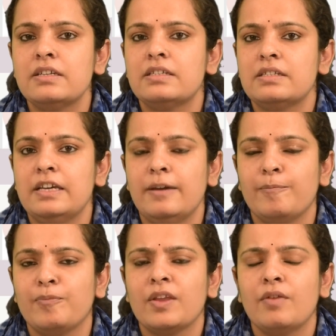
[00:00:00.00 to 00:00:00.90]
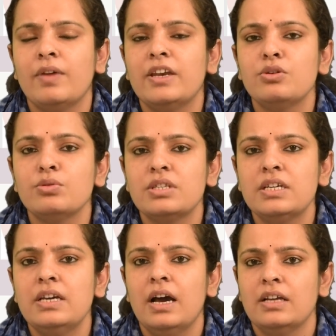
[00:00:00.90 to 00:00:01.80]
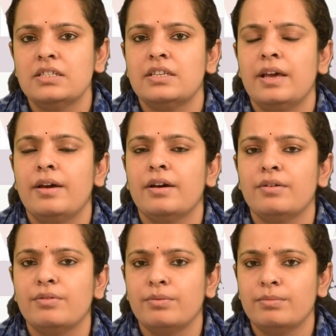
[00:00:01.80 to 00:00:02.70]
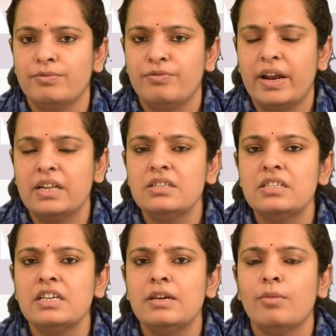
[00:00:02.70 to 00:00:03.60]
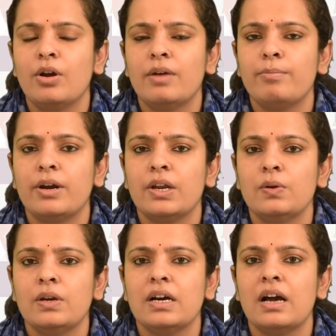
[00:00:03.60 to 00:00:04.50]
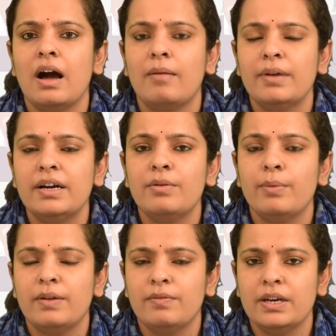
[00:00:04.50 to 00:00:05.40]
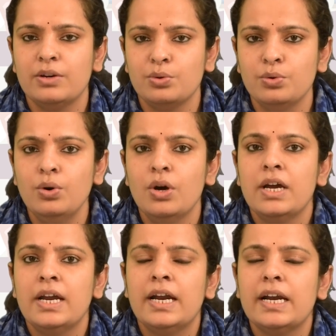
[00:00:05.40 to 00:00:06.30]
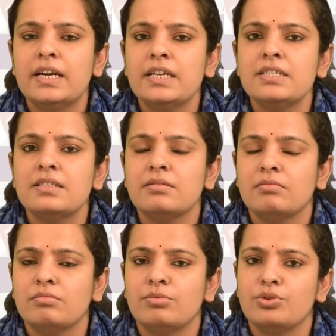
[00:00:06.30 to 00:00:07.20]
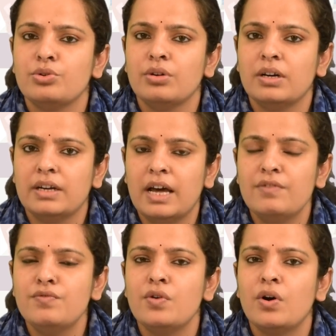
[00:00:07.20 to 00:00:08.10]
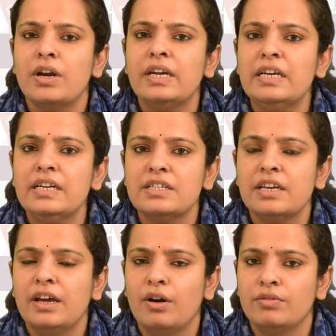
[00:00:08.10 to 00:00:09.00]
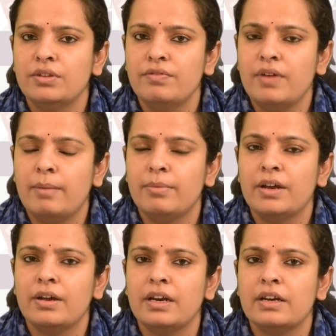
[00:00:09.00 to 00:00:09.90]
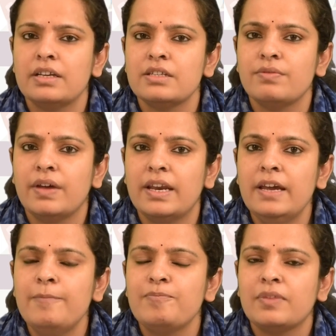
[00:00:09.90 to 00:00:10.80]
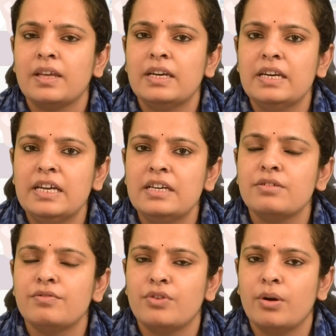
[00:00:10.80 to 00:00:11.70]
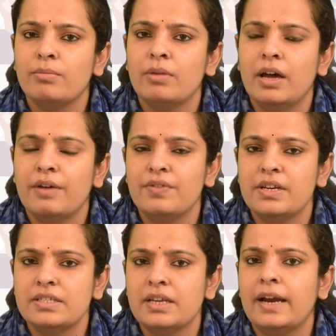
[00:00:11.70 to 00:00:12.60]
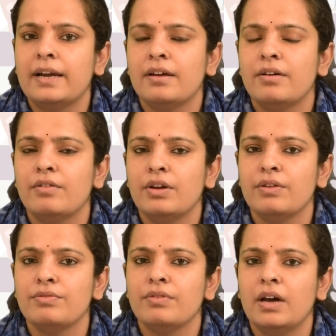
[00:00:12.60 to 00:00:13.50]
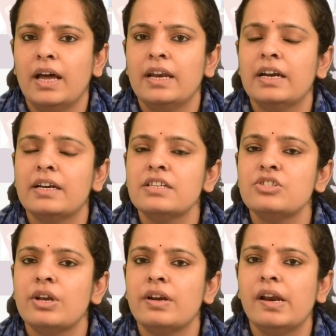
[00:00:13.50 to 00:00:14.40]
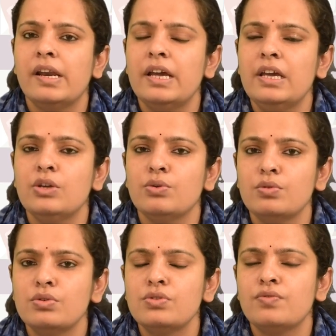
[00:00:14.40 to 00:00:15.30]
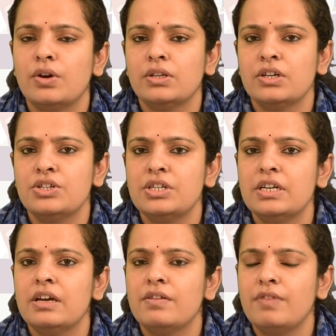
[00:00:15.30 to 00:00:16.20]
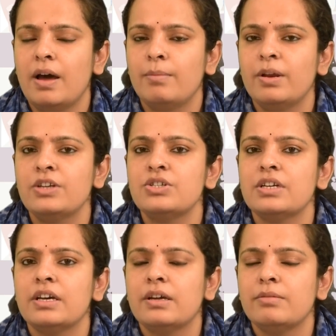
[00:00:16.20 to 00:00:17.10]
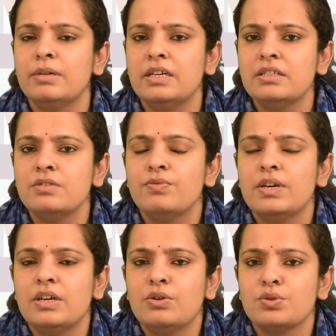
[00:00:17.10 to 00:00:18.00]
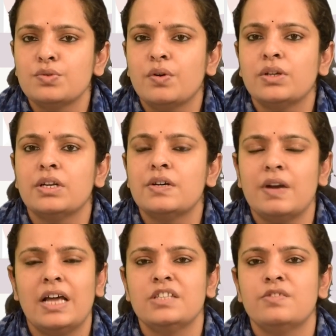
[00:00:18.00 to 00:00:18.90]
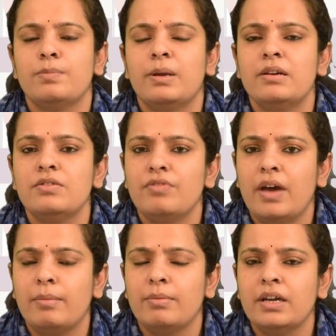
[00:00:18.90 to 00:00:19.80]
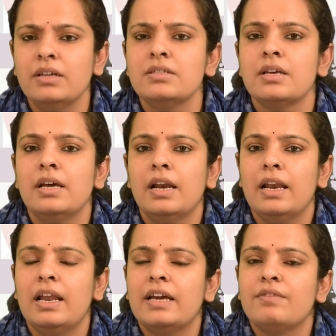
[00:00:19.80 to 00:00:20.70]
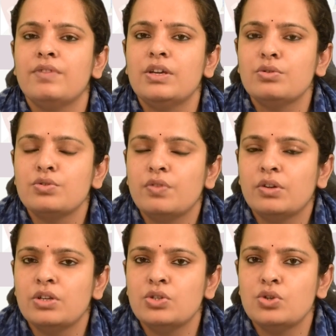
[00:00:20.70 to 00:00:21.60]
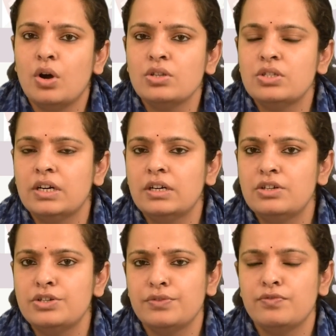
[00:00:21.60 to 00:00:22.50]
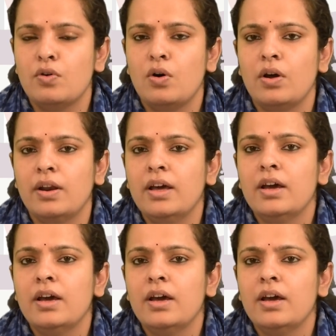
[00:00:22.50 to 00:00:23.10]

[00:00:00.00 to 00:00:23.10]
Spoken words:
seam. When you see a French seam on a particular garment, when we do, it is done for neatening of the fabric. It is very neat from every side. If and it is generally used for the sheer fabric. Sheer means we use for the transparent fabrics, like we use for the georgette, chiffon,